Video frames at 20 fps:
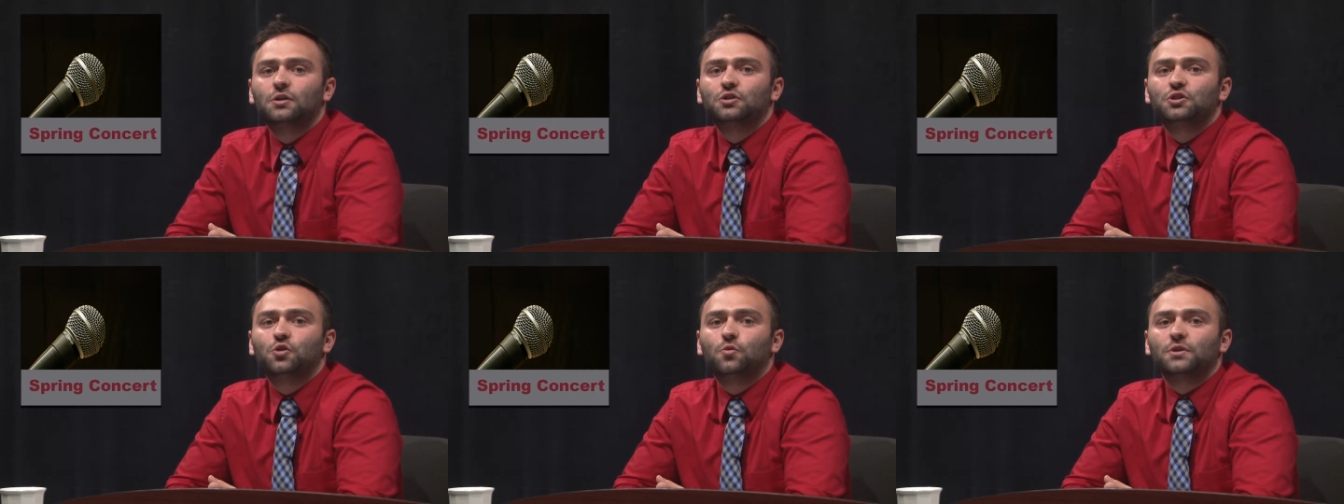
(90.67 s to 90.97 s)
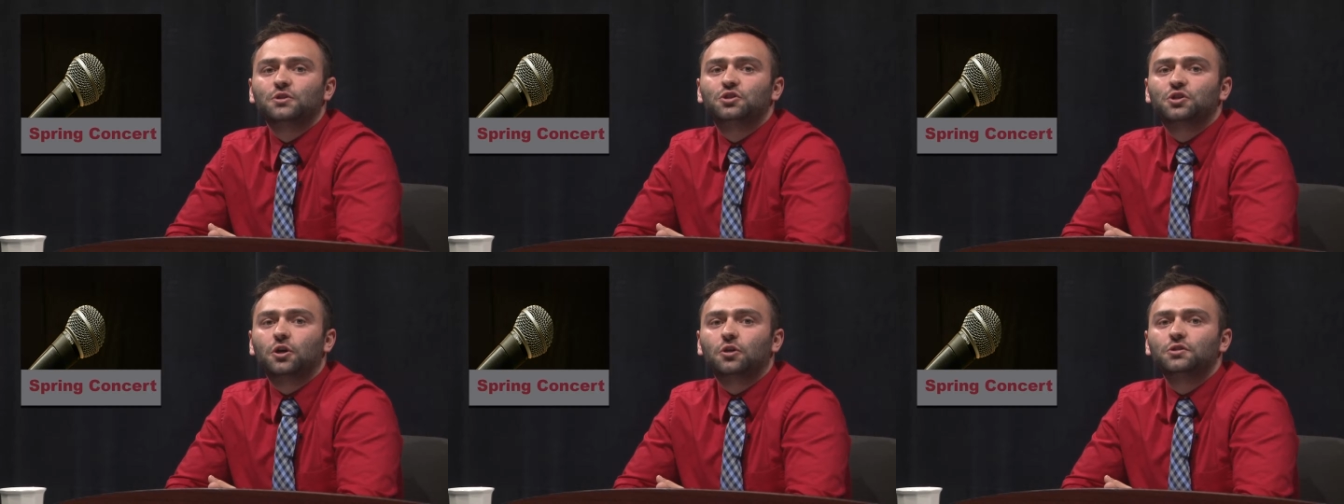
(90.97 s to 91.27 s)
To
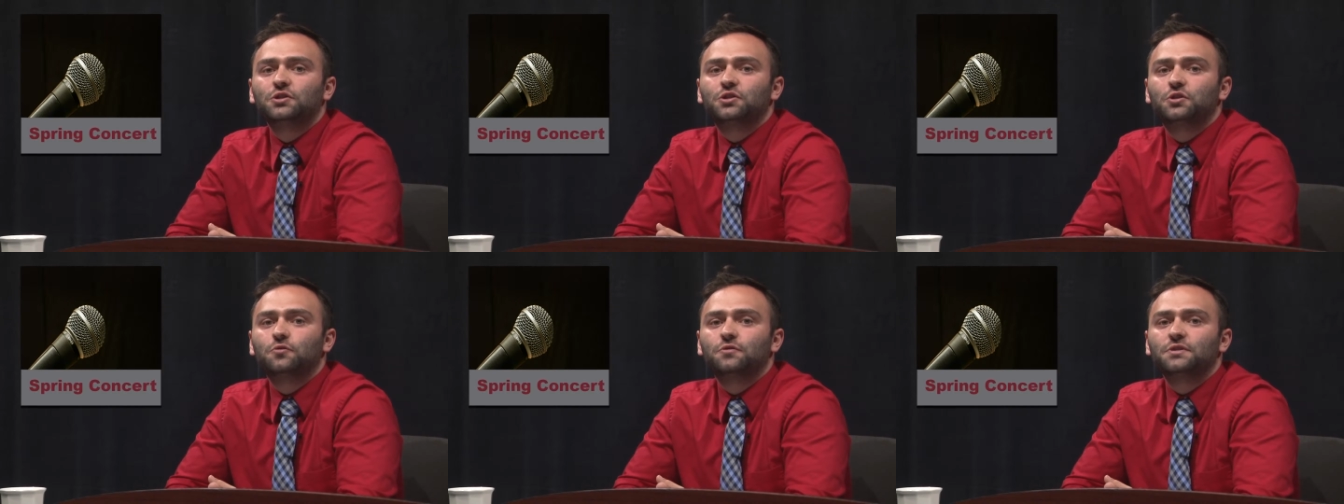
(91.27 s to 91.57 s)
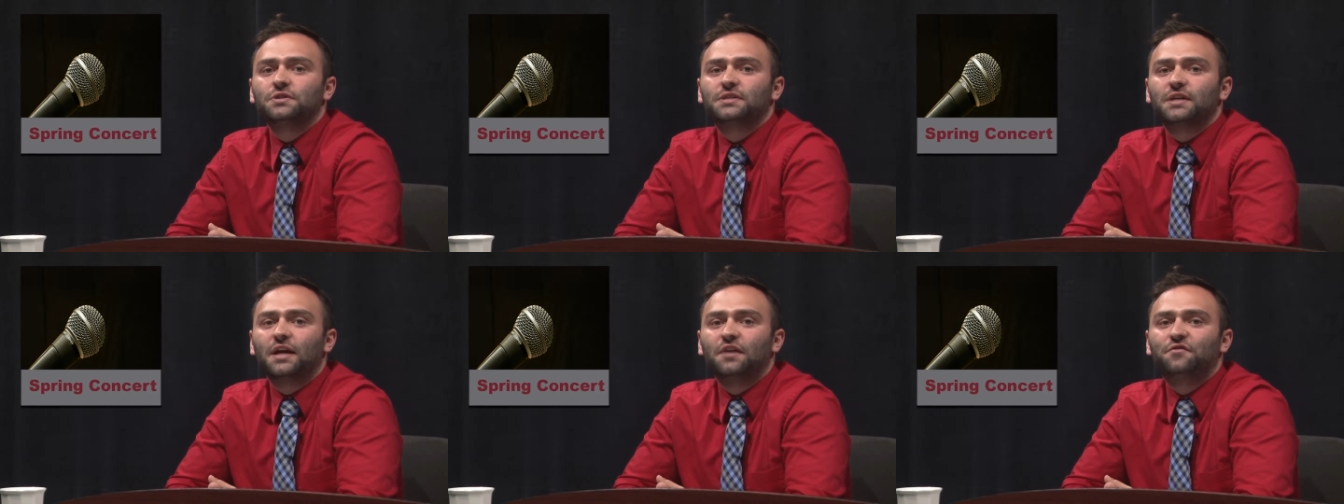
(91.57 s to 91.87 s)
ensure
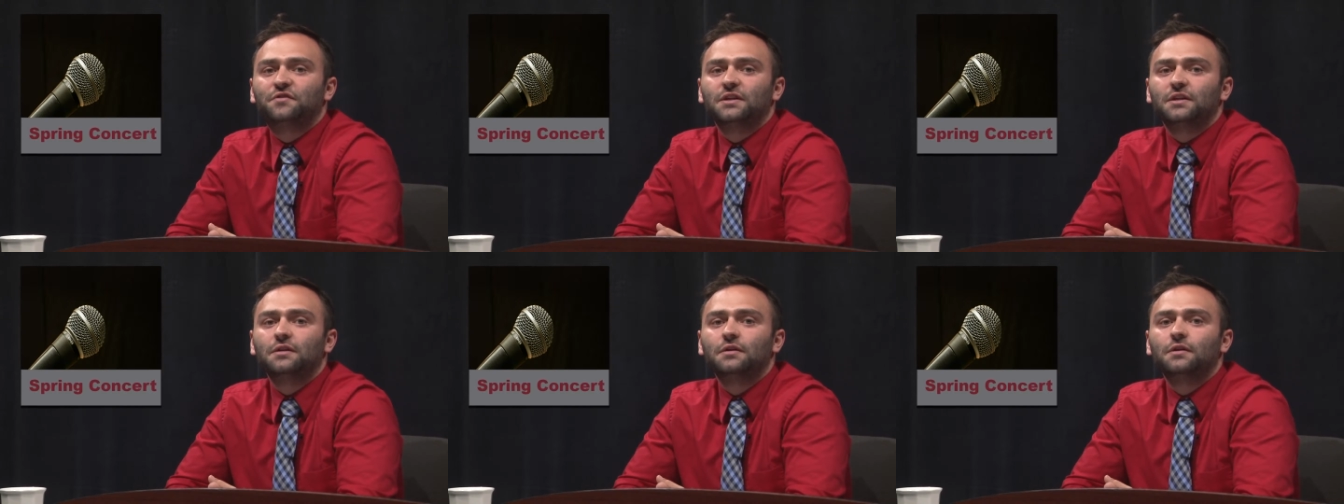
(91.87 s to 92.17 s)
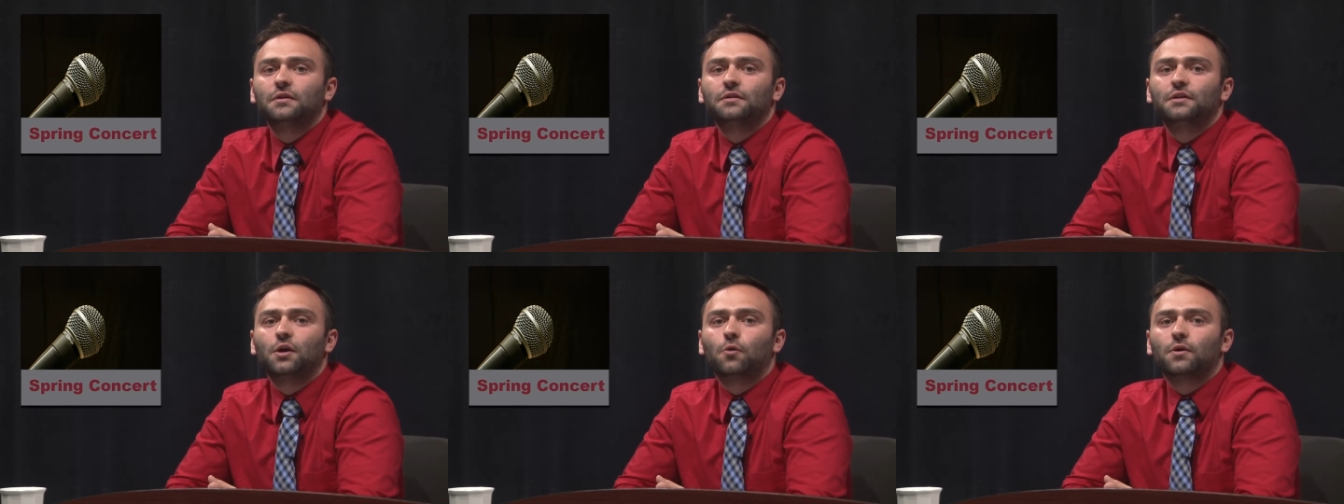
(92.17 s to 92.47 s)
student safety,
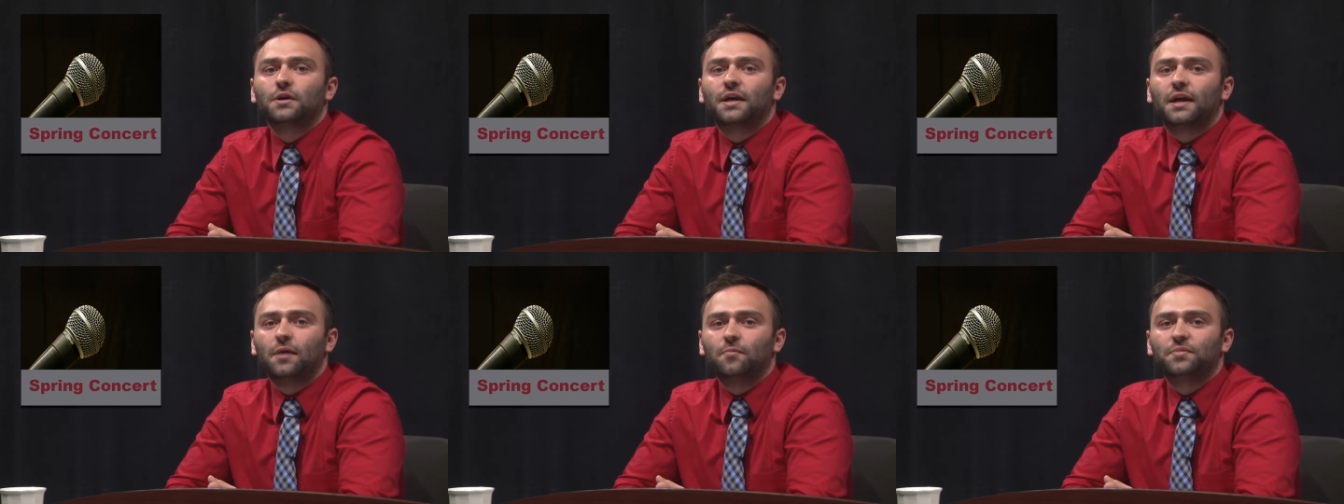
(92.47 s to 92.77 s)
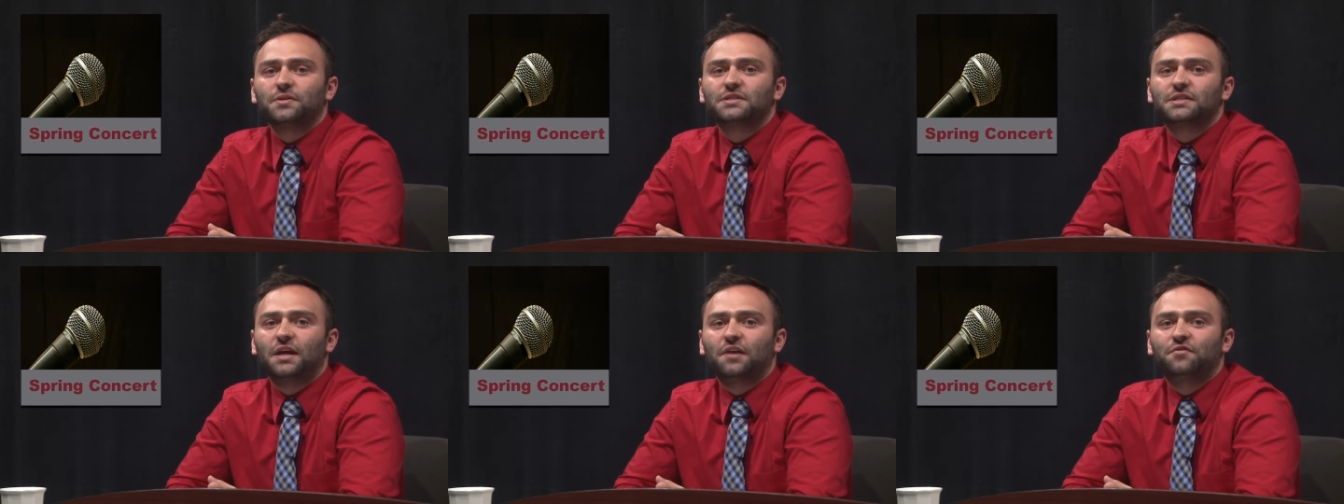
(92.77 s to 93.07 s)
there were
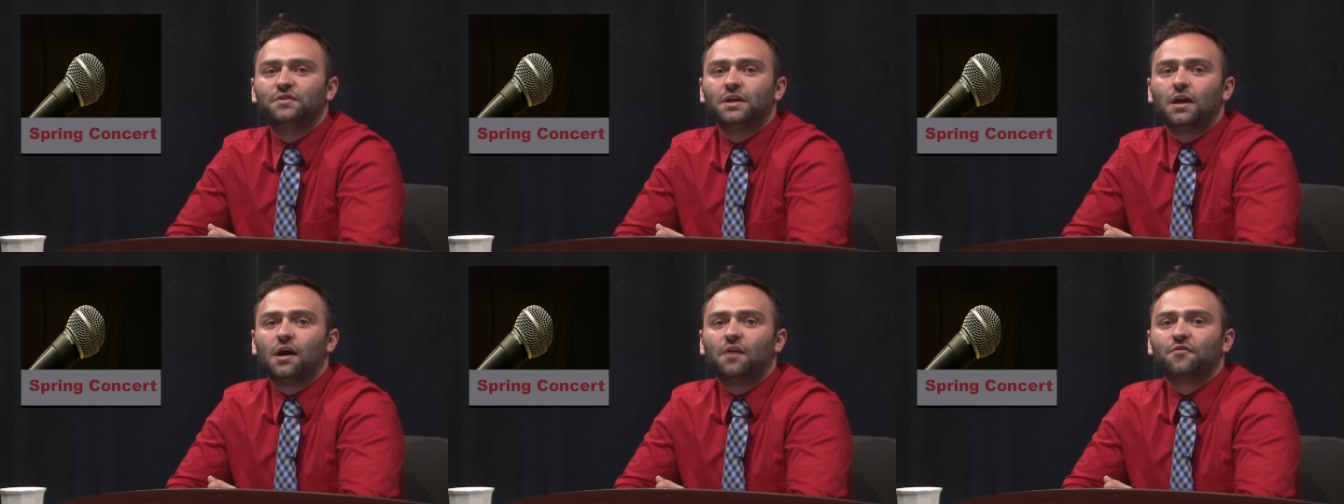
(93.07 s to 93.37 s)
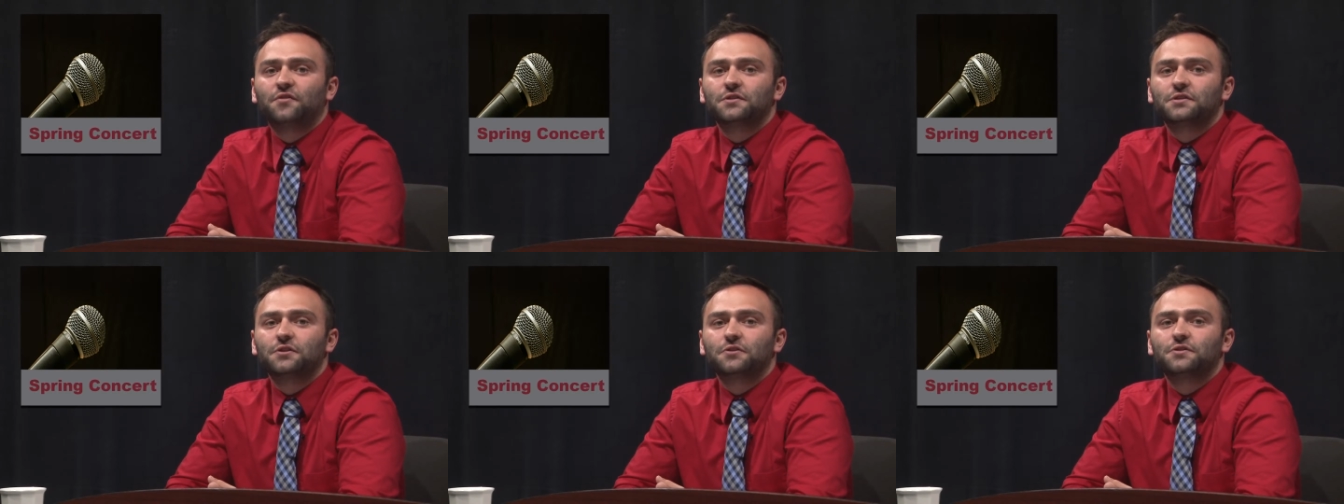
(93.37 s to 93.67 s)
campus safety
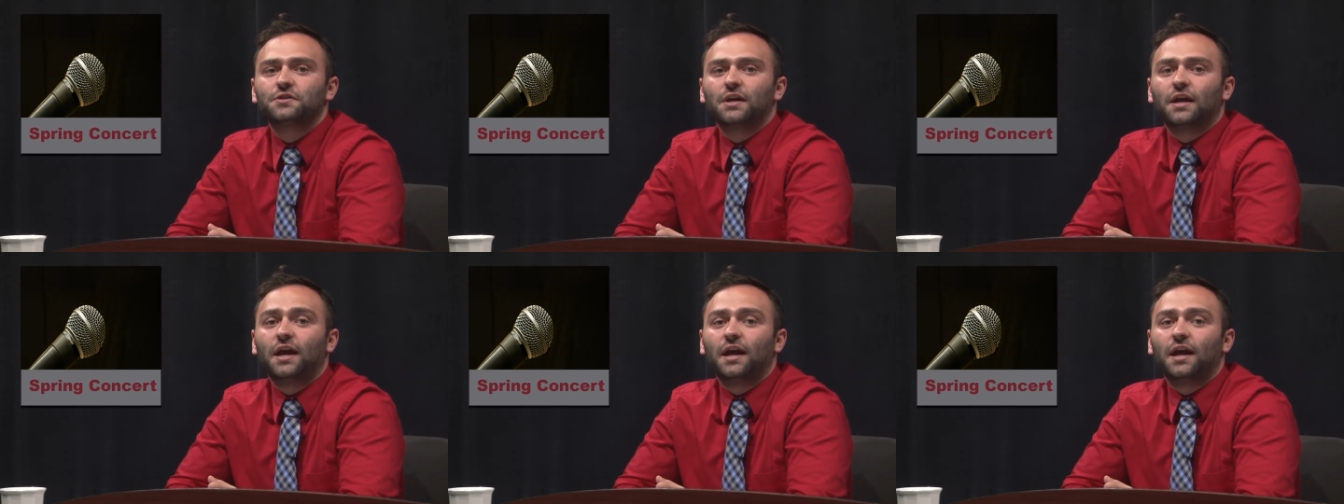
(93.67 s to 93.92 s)
officers